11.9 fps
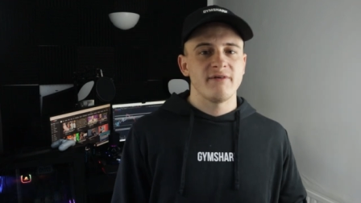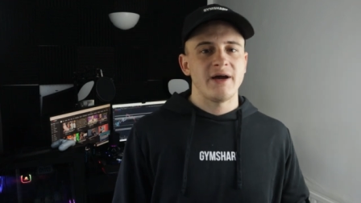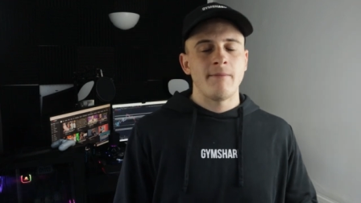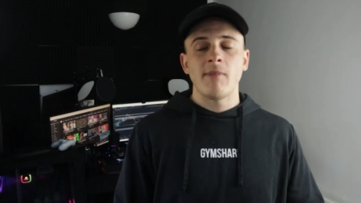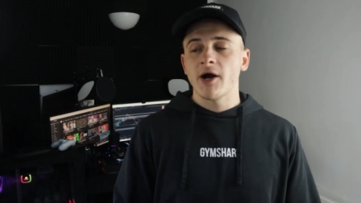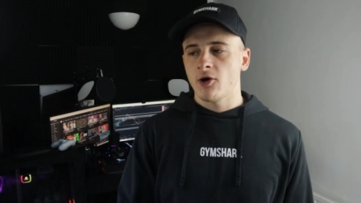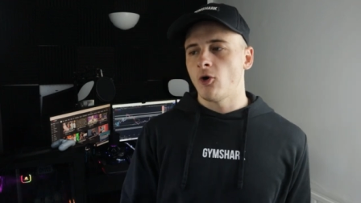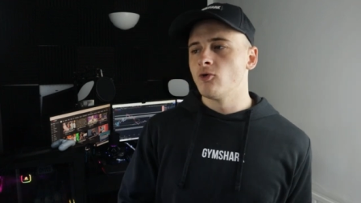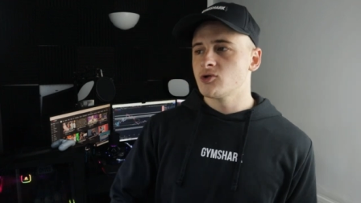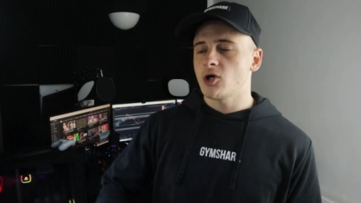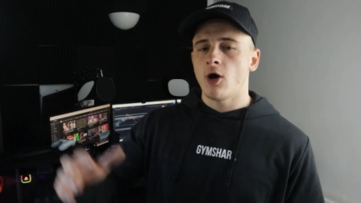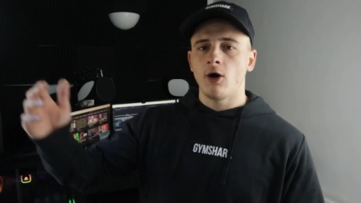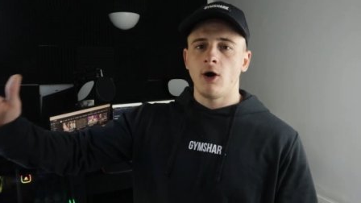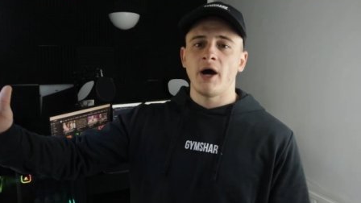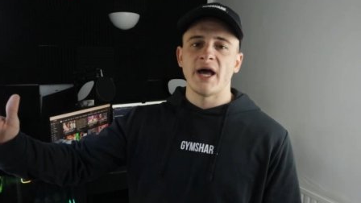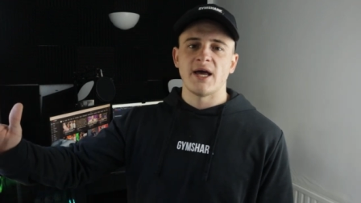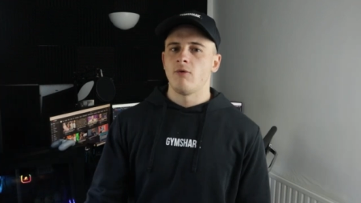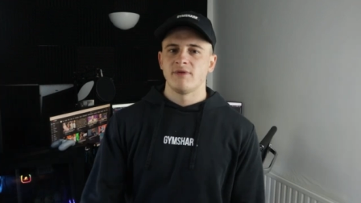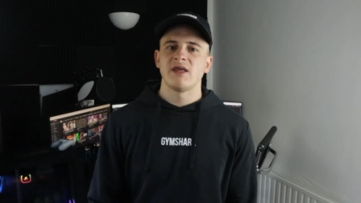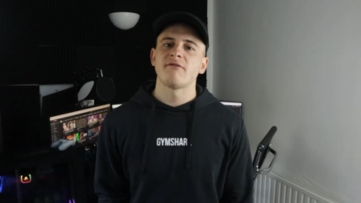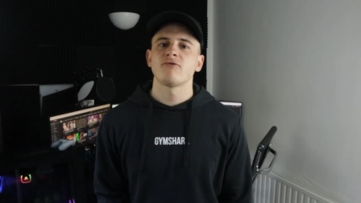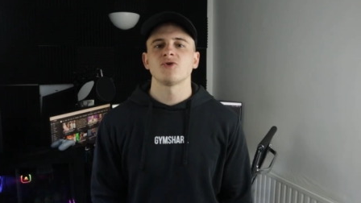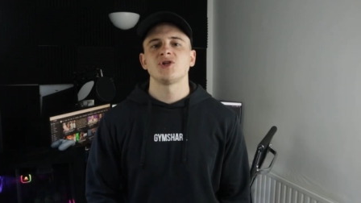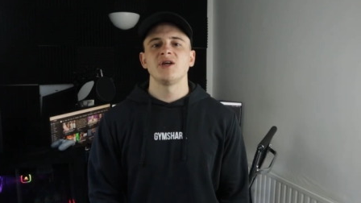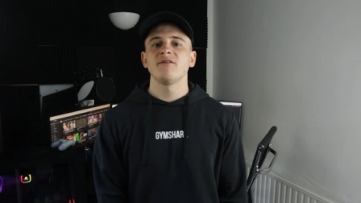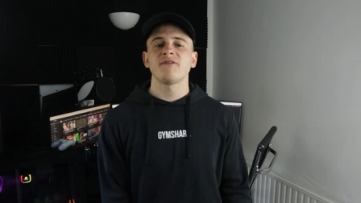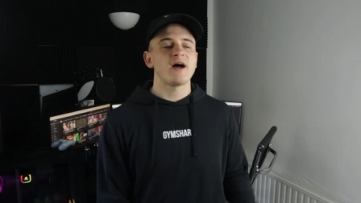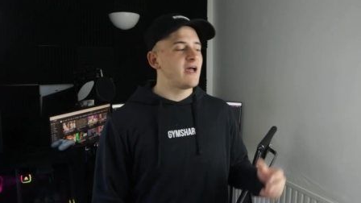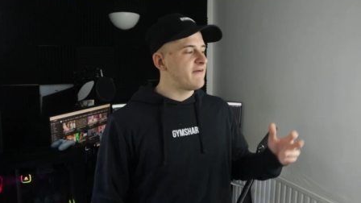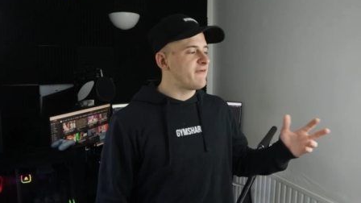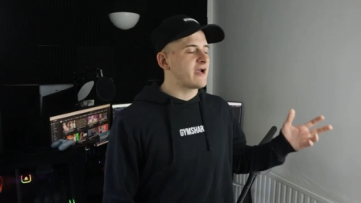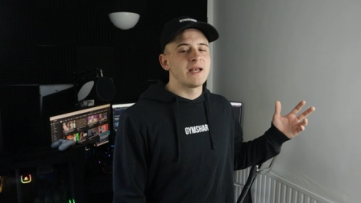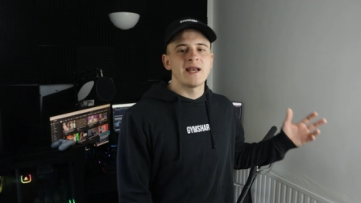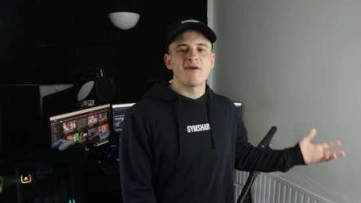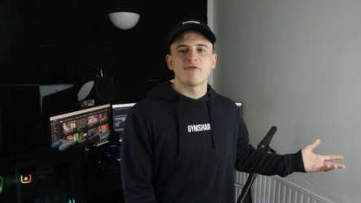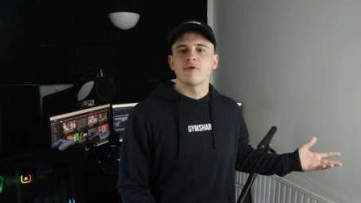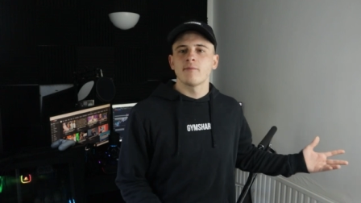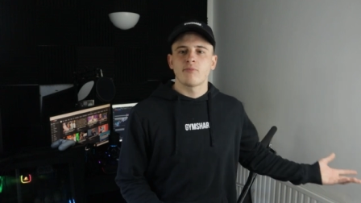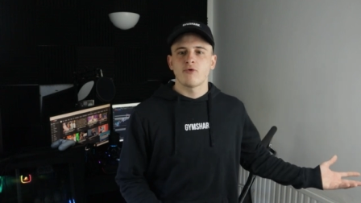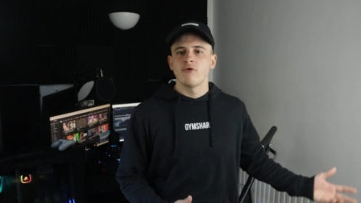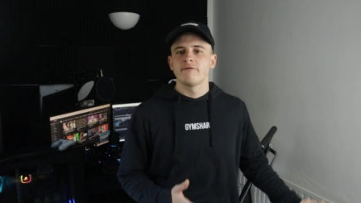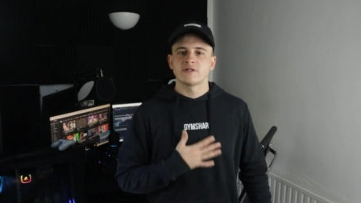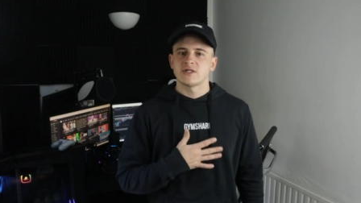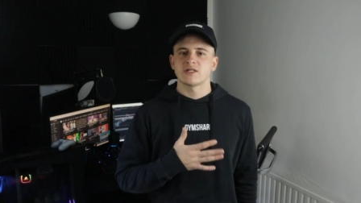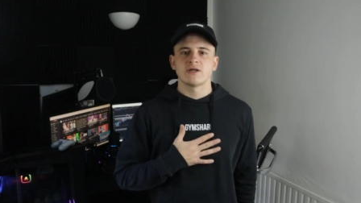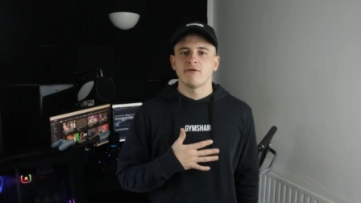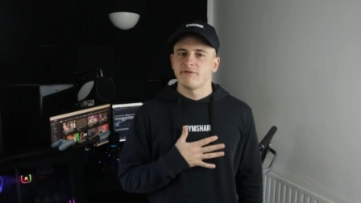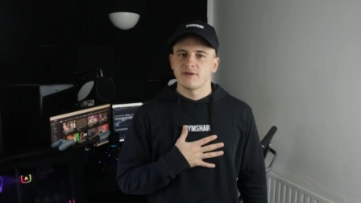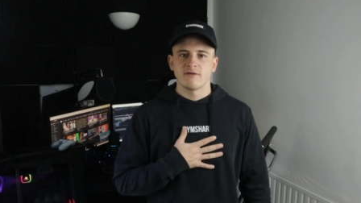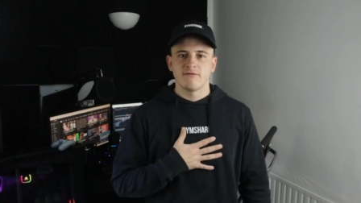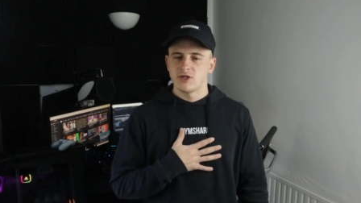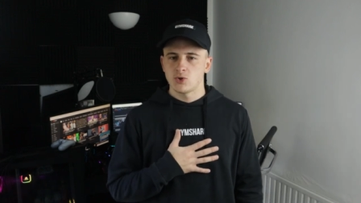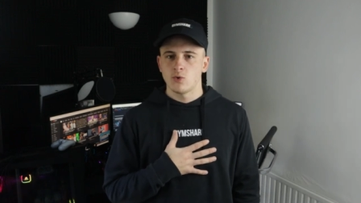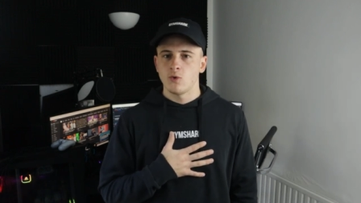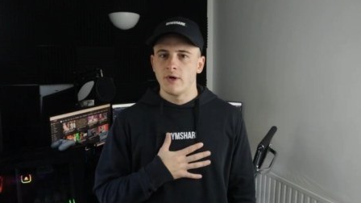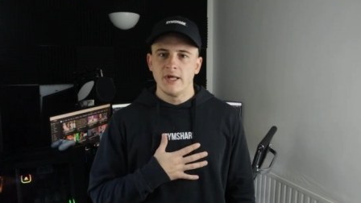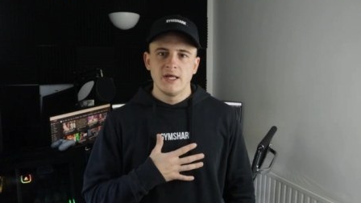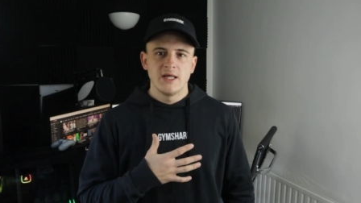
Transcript: And my goals are high. I will never achieve that if I can never improve as a self individual.